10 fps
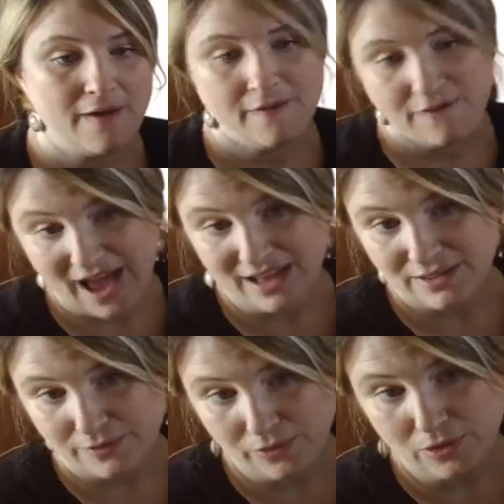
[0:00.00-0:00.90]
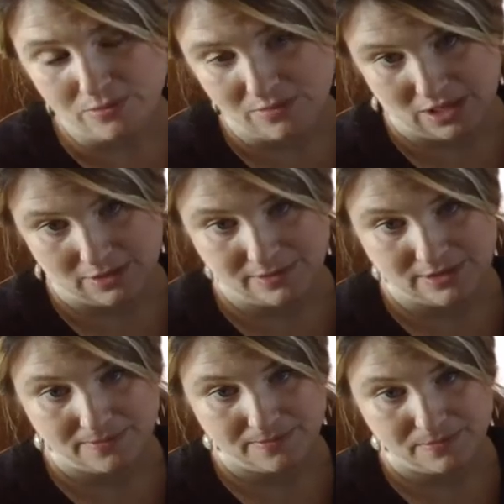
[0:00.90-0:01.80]
fast food
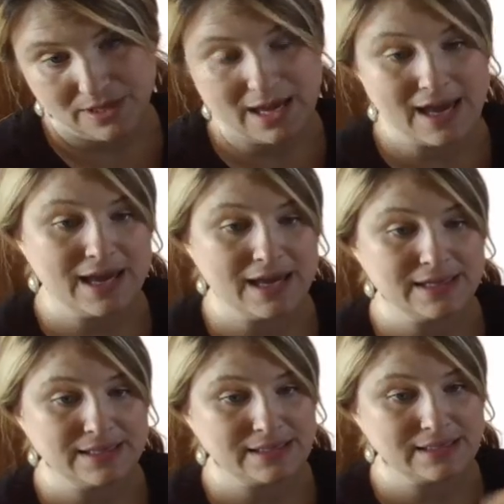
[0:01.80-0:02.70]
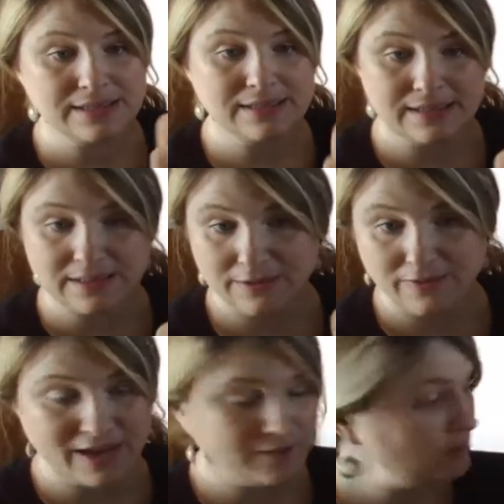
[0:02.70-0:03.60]
meals, because there are
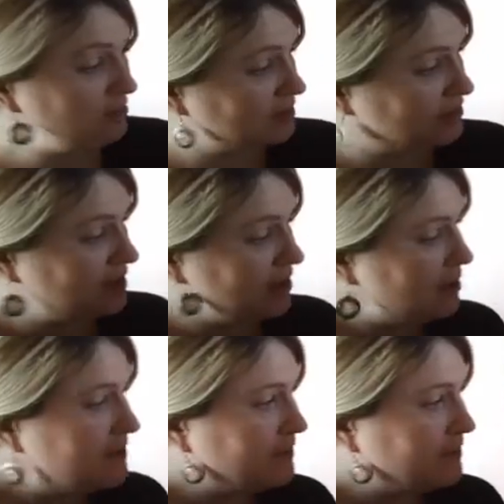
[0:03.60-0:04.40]
fast food meals right here.